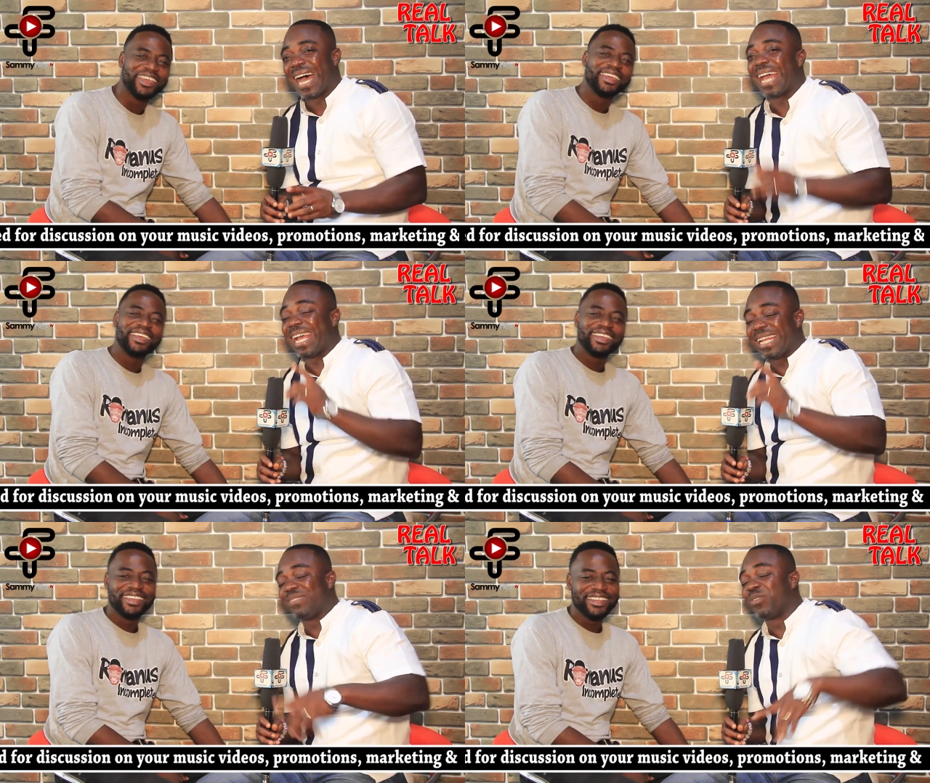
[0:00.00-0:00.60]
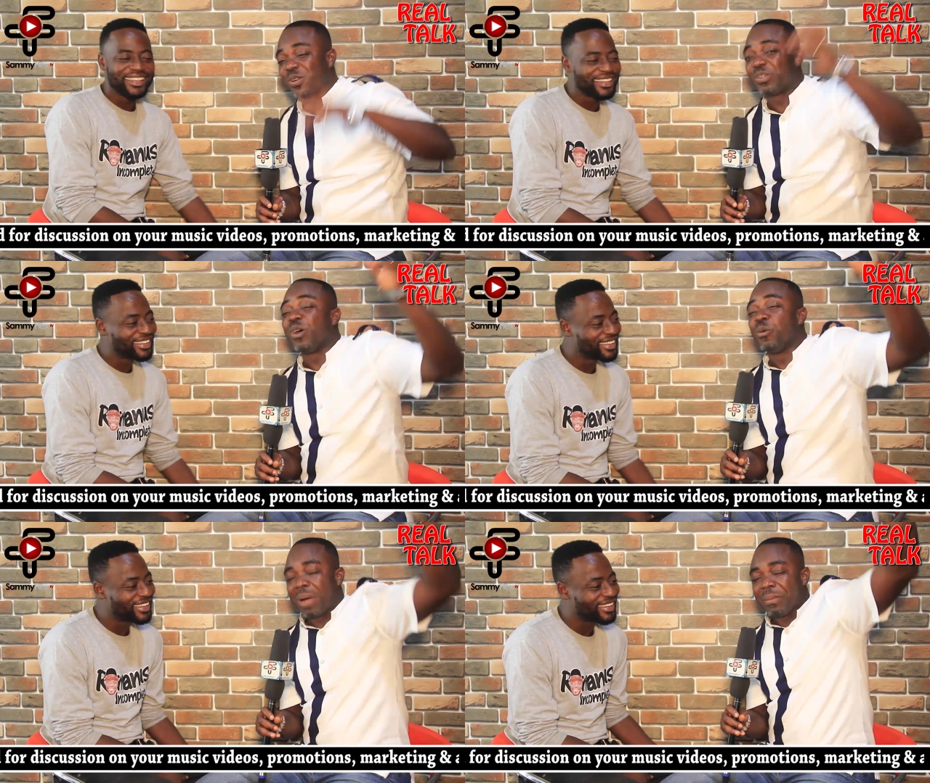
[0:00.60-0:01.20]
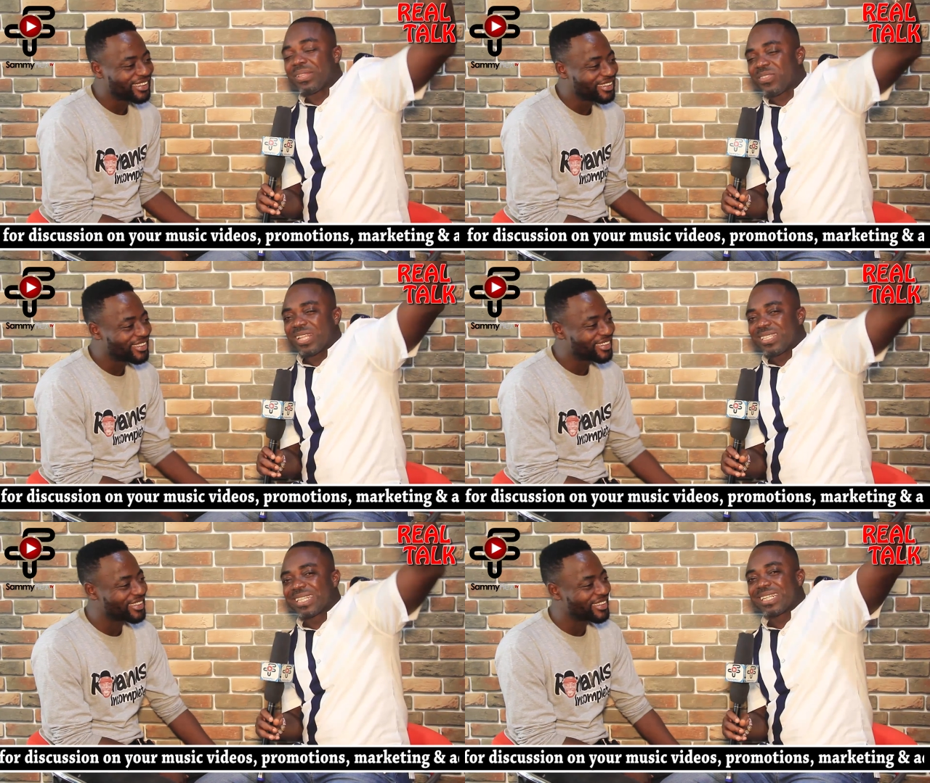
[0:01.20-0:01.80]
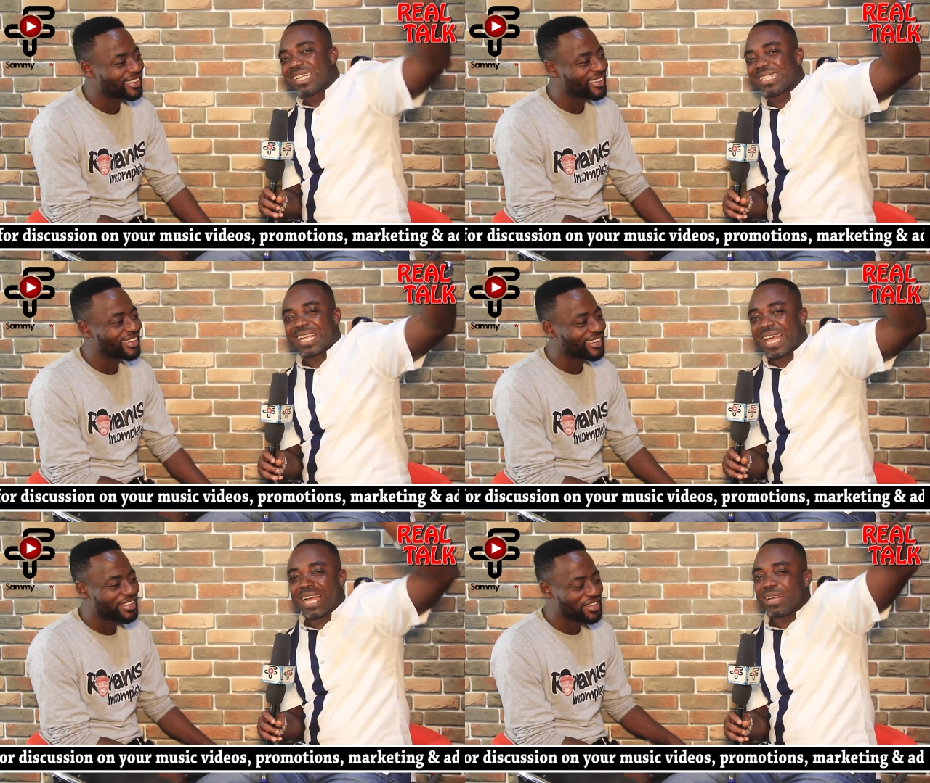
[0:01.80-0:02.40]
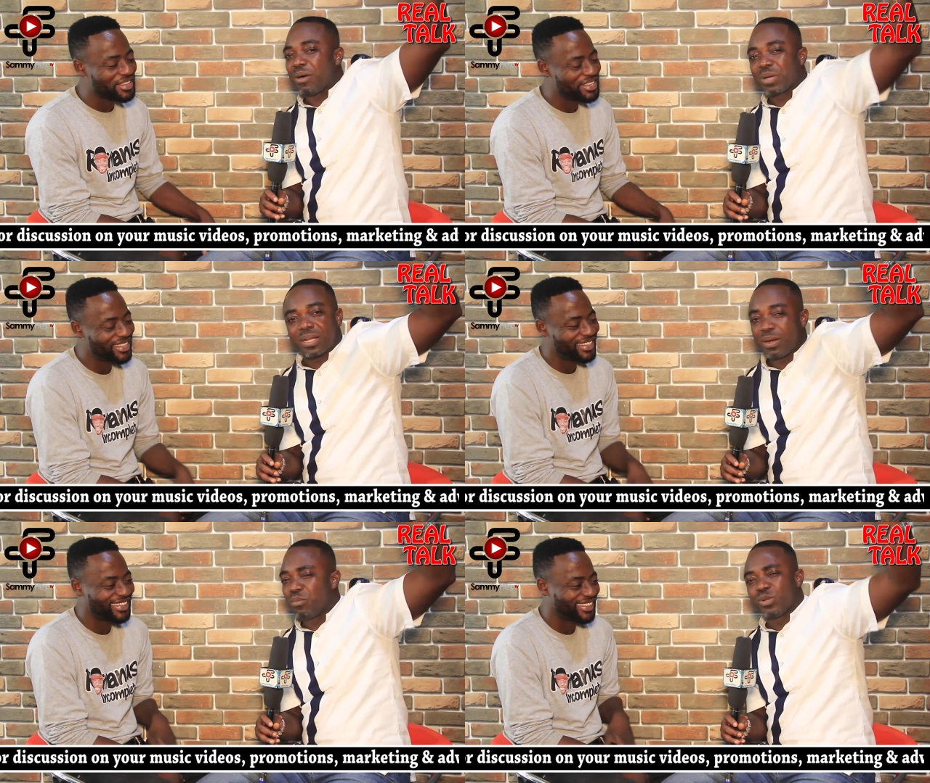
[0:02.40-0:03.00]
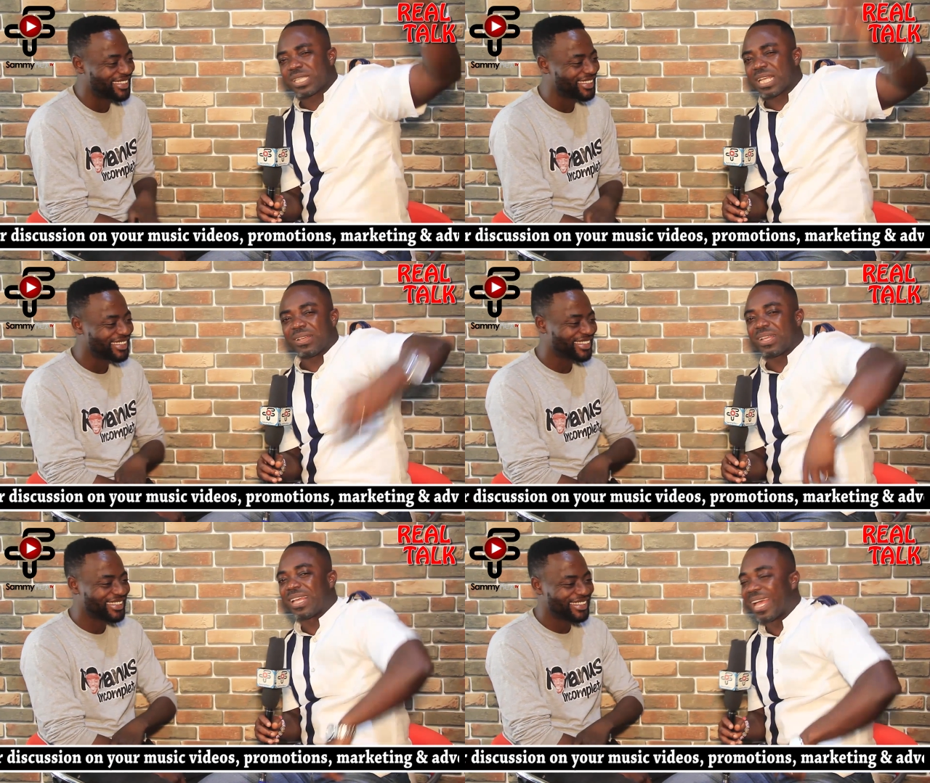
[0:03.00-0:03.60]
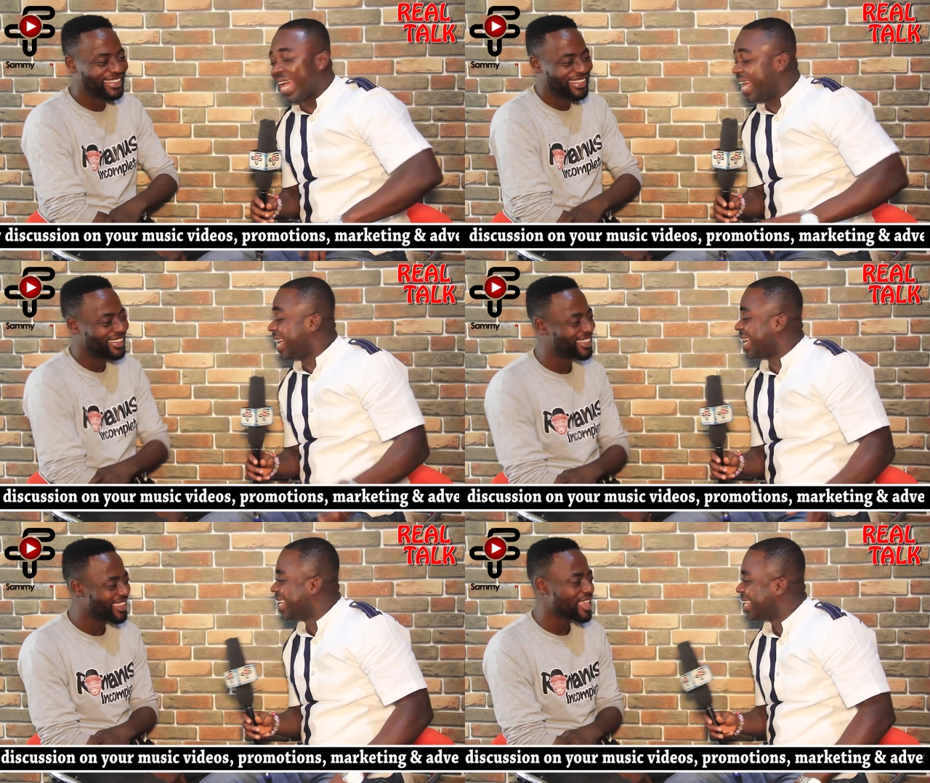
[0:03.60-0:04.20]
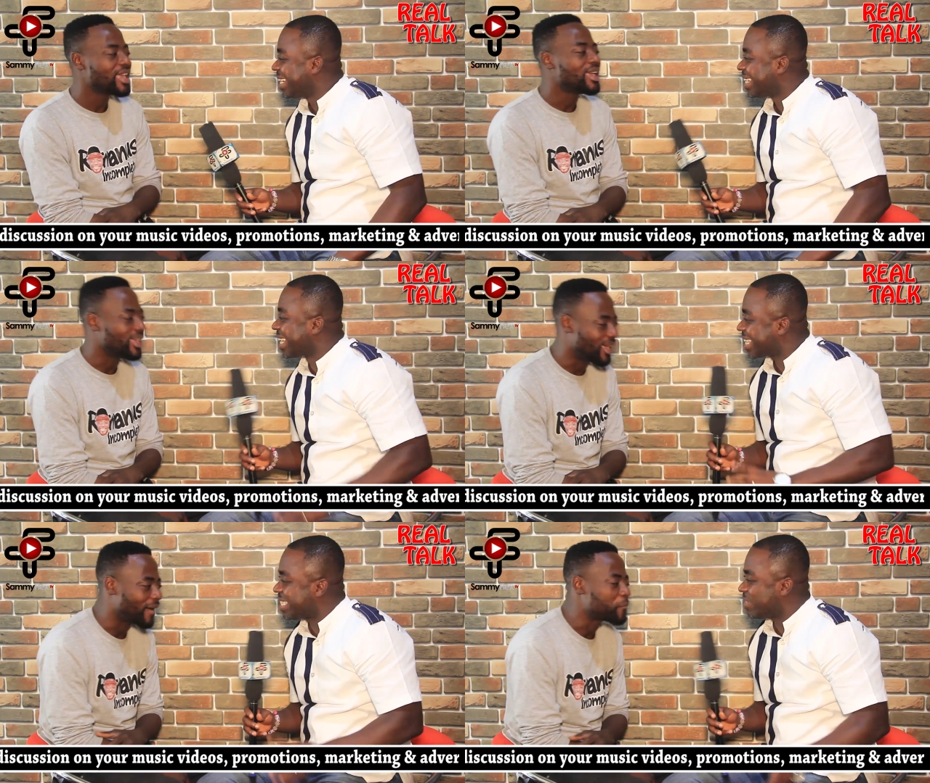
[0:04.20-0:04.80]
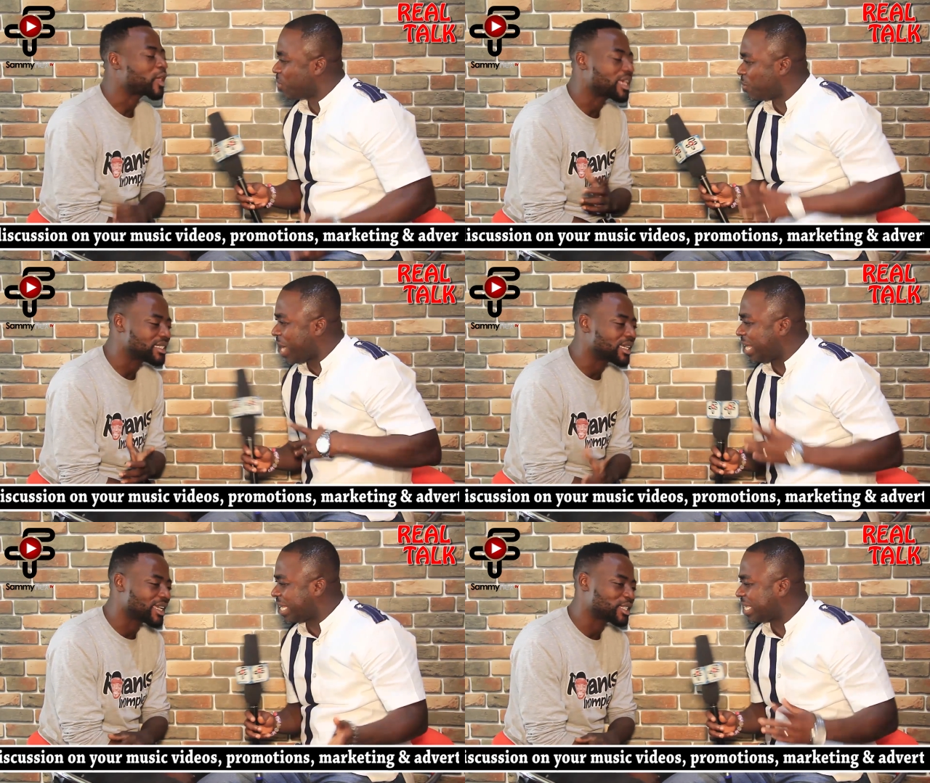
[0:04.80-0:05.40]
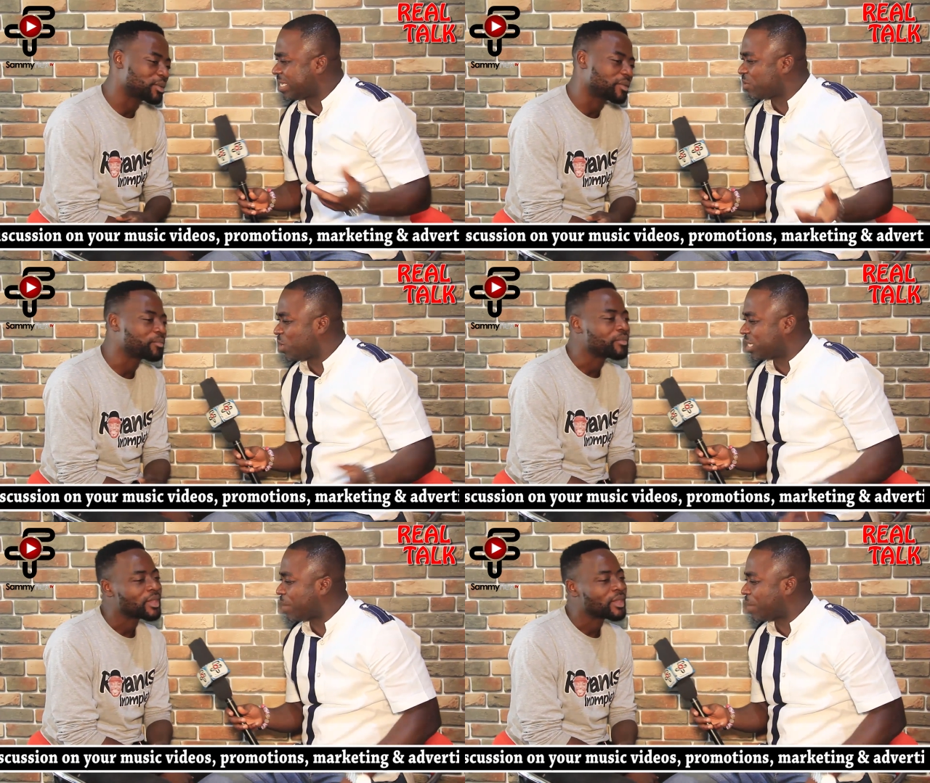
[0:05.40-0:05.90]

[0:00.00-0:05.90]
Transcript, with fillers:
Speaker 1: I heard him moderate. Oh, mommy, 30 crates. Uh, God was. Eh? The kitchen. Why the kitchen? What's